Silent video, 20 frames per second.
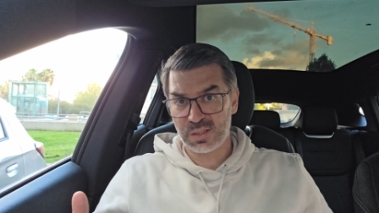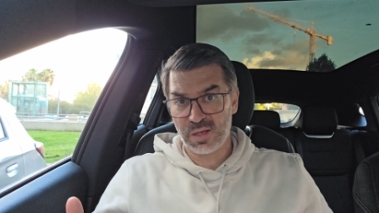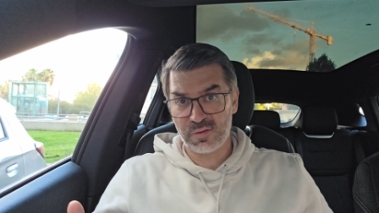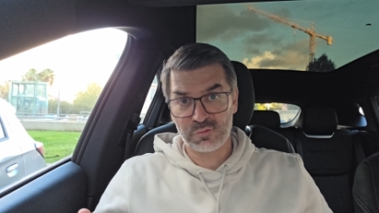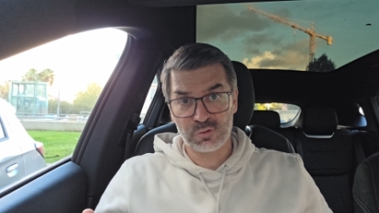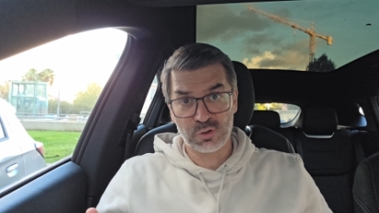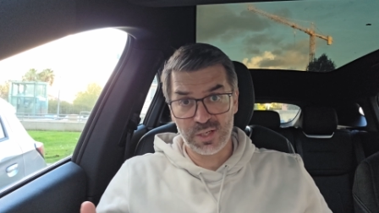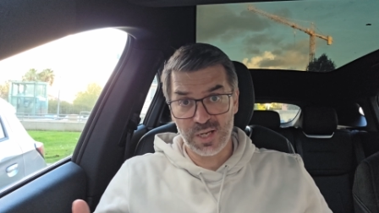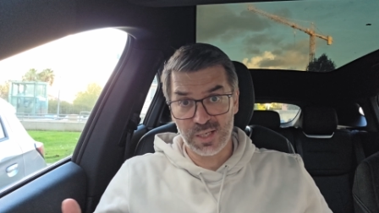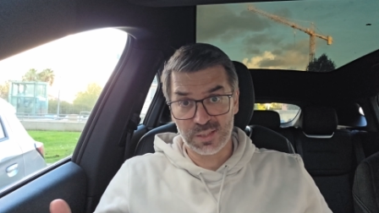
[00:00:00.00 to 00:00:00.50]
have
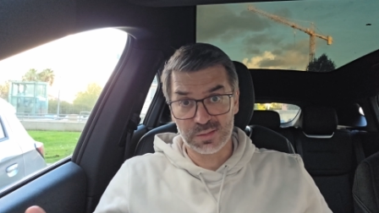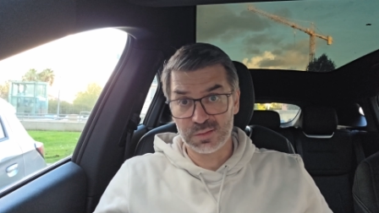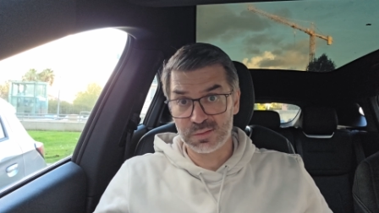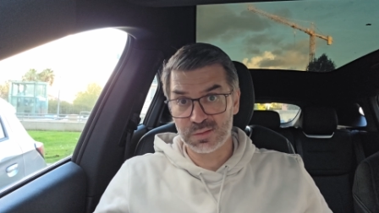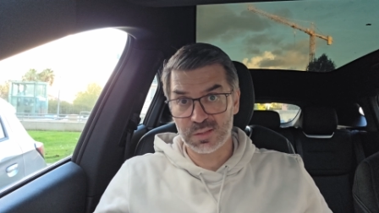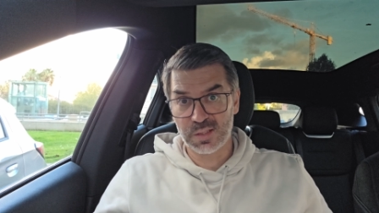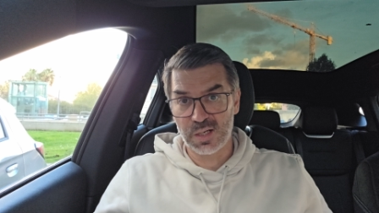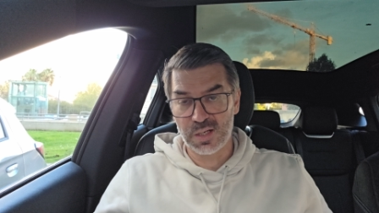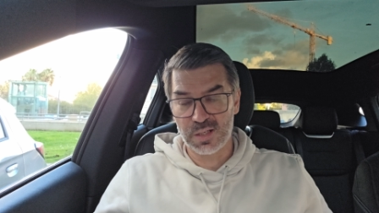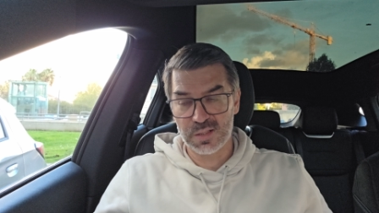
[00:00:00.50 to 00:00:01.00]
connected
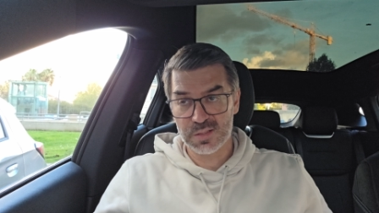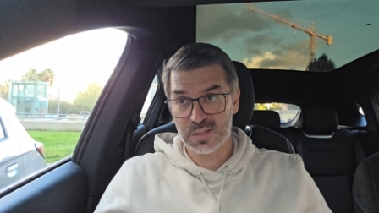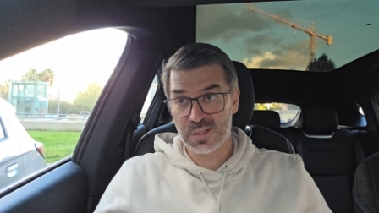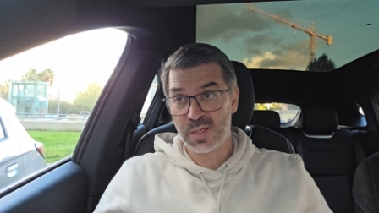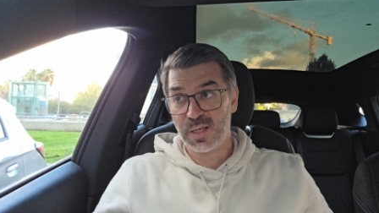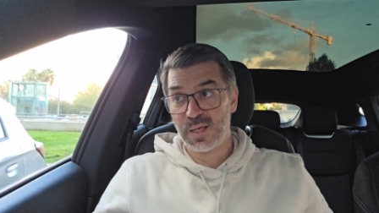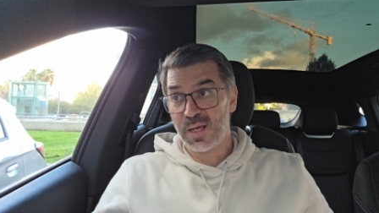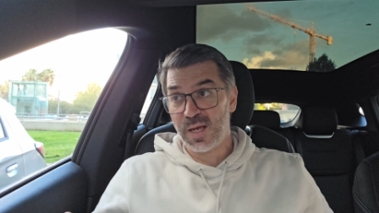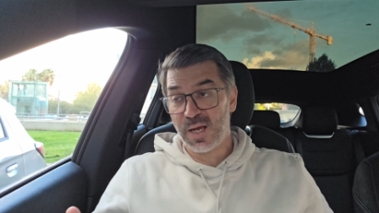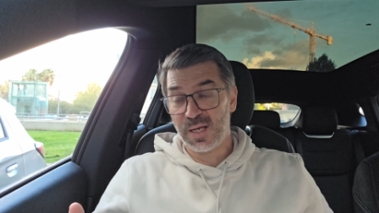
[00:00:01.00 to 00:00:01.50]
cars
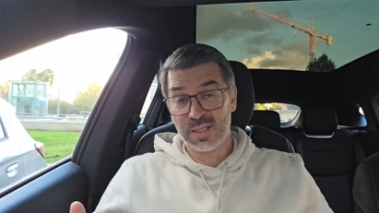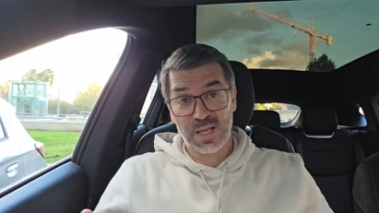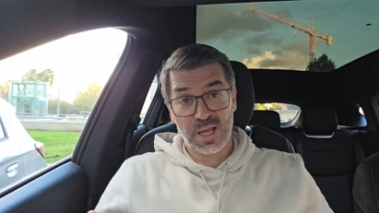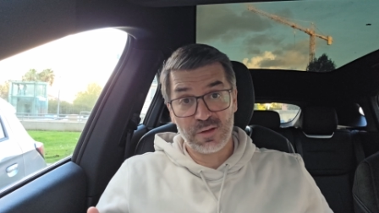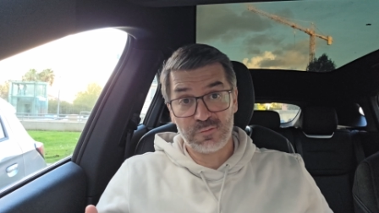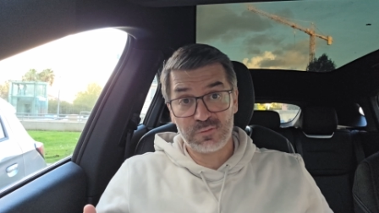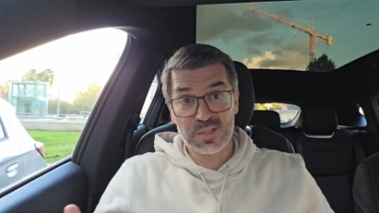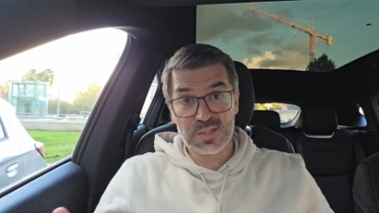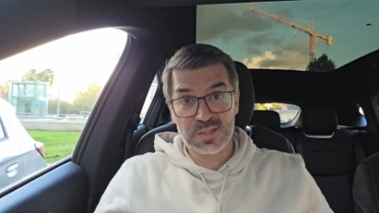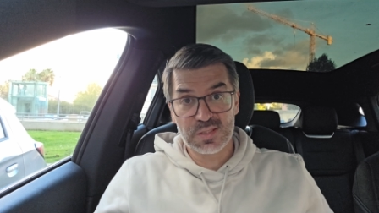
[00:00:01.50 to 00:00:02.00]
and
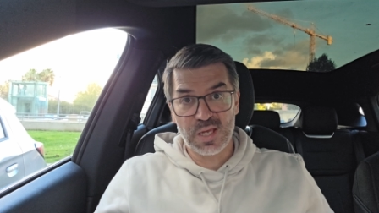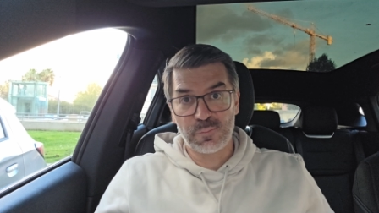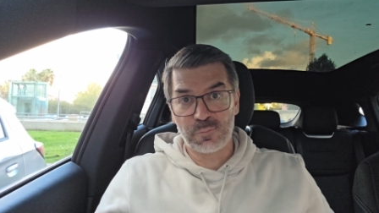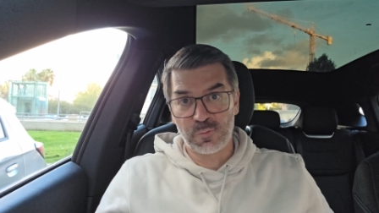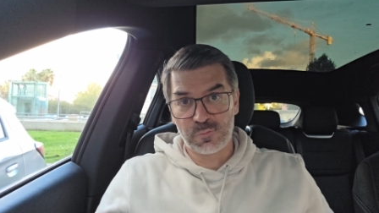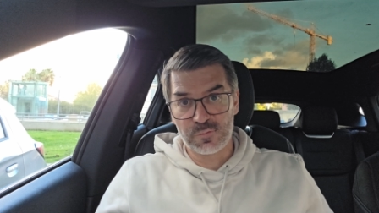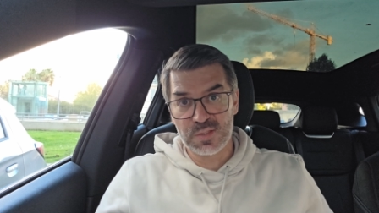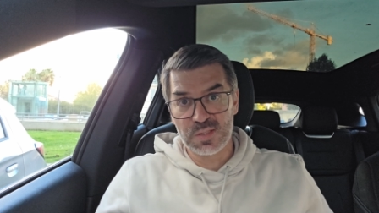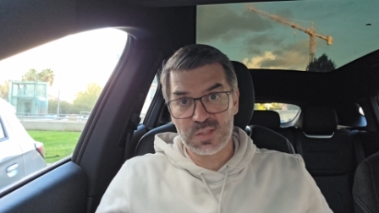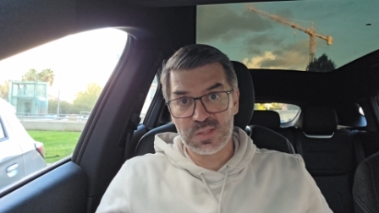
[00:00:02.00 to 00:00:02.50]
have this type
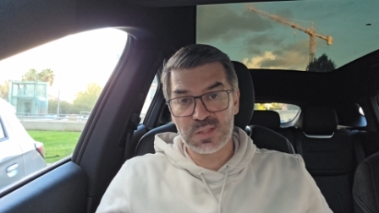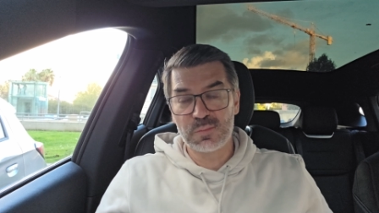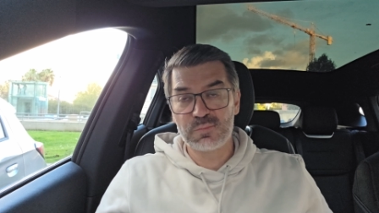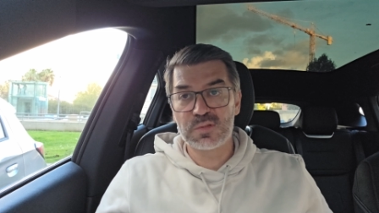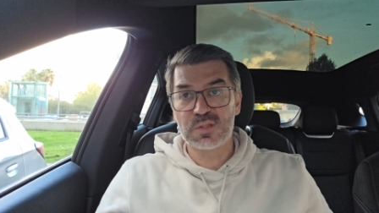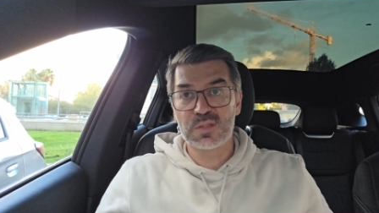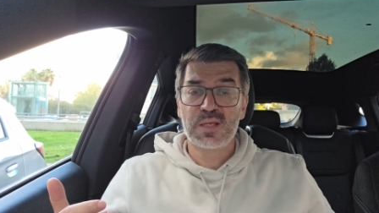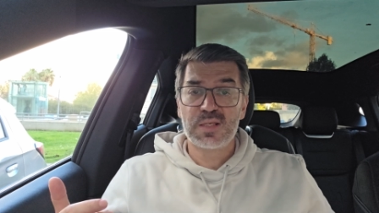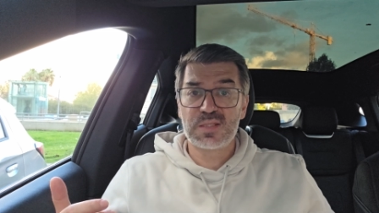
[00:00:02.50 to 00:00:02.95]
of systems.